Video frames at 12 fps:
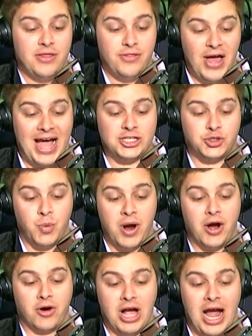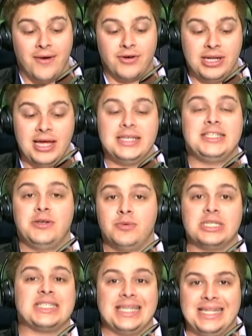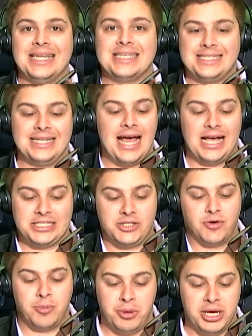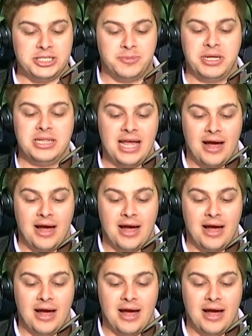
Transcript: that's where Kyren Lacy was listed as the replacement.